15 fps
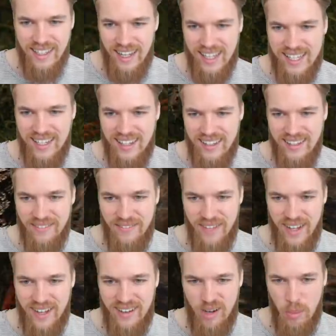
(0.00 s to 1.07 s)
I can't
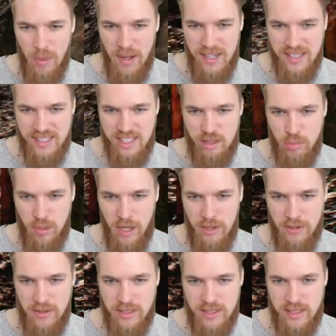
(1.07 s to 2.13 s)
fire it past this
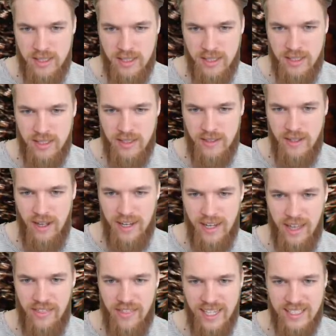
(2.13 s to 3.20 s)
post.
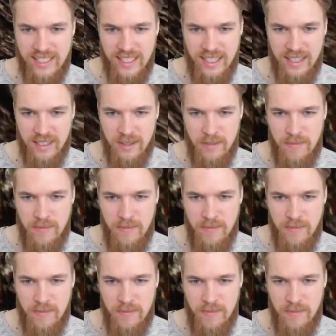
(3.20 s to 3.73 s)
Okay, thanks, Lydia.